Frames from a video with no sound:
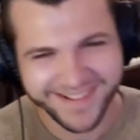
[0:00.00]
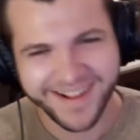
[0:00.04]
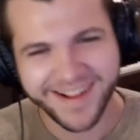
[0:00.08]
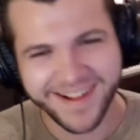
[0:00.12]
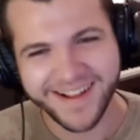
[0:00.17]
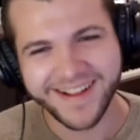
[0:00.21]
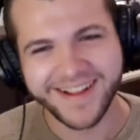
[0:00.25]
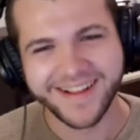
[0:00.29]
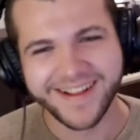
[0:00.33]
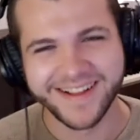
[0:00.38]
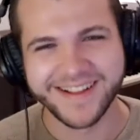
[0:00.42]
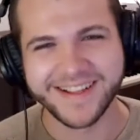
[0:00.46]

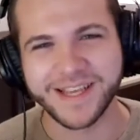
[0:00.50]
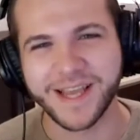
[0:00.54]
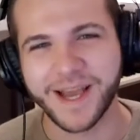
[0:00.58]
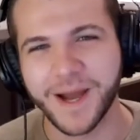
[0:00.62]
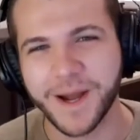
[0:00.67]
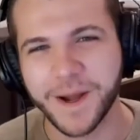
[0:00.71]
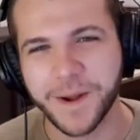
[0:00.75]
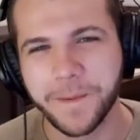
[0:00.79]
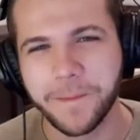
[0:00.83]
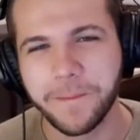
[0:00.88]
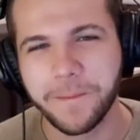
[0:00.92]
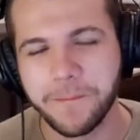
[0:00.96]
that
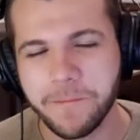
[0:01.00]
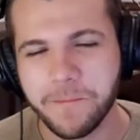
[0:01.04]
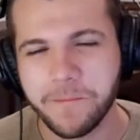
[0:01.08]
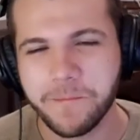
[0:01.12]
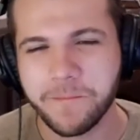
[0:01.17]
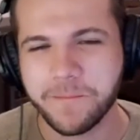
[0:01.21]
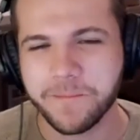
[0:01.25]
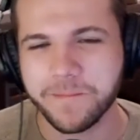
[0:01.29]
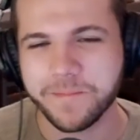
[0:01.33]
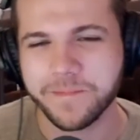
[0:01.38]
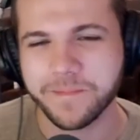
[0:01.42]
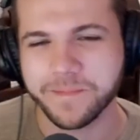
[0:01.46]
piece. So,
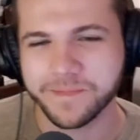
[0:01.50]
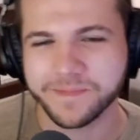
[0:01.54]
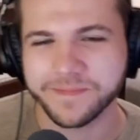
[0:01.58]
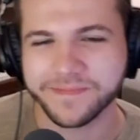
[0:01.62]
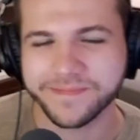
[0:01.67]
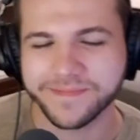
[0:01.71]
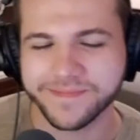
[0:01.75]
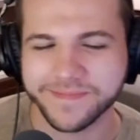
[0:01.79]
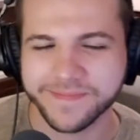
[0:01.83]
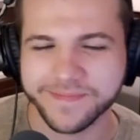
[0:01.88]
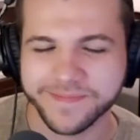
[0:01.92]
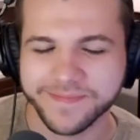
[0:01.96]

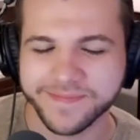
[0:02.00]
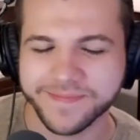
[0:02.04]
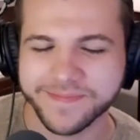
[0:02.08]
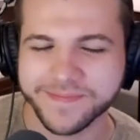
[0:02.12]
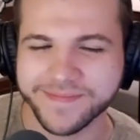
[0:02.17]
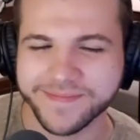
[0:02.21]
you